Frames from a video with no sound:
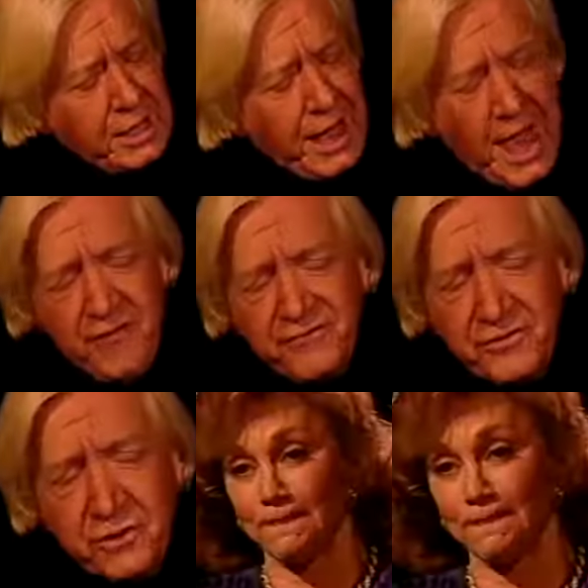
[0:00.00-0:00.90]

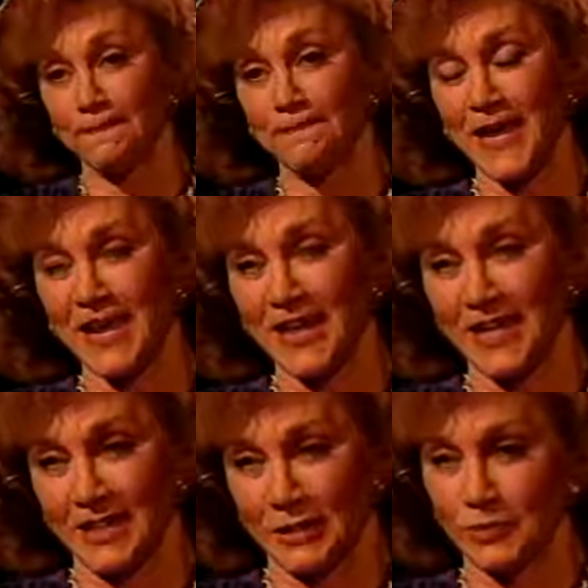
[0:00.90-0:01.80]
After
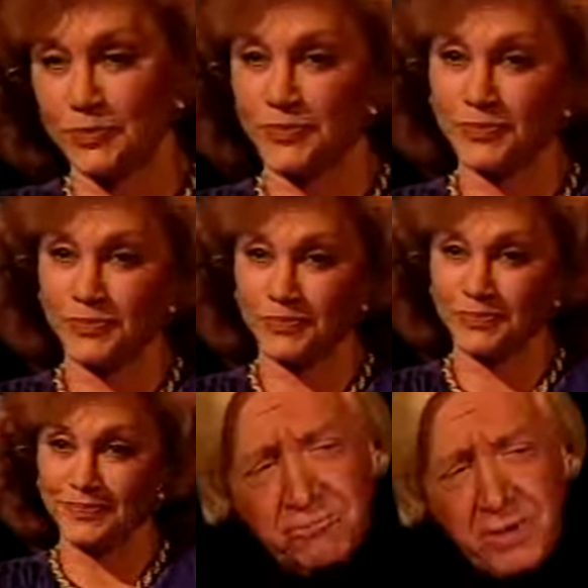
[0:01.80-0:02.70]
around,
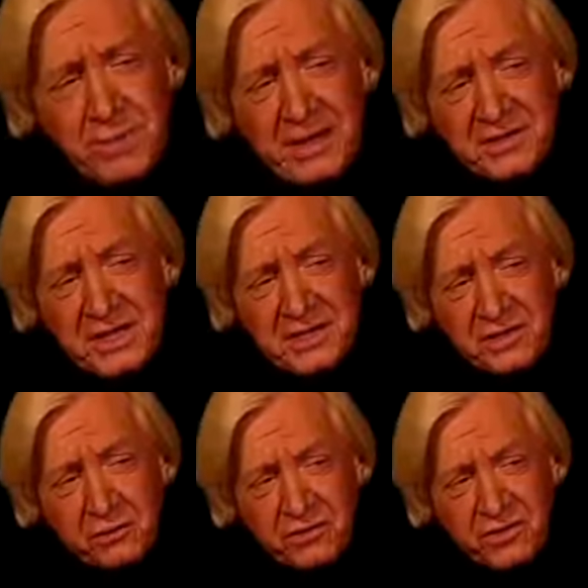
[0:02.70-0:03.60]
what made Linda
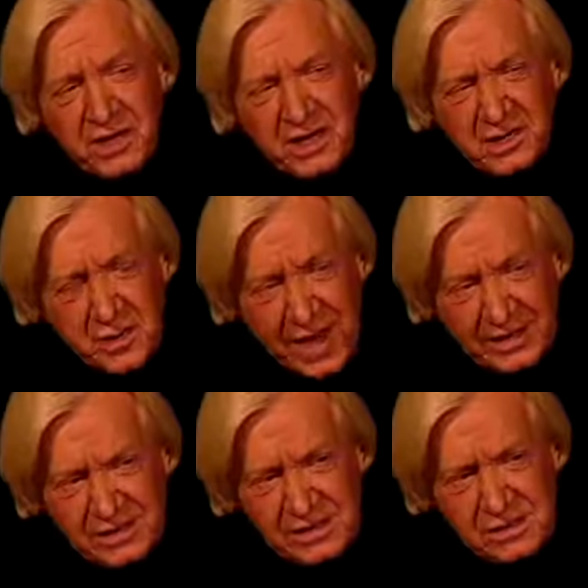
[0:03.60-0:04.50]
Christian get into
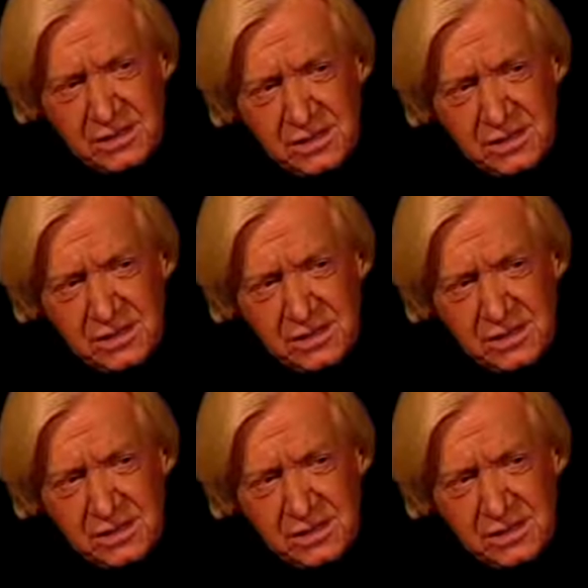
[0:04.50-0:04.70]
acting?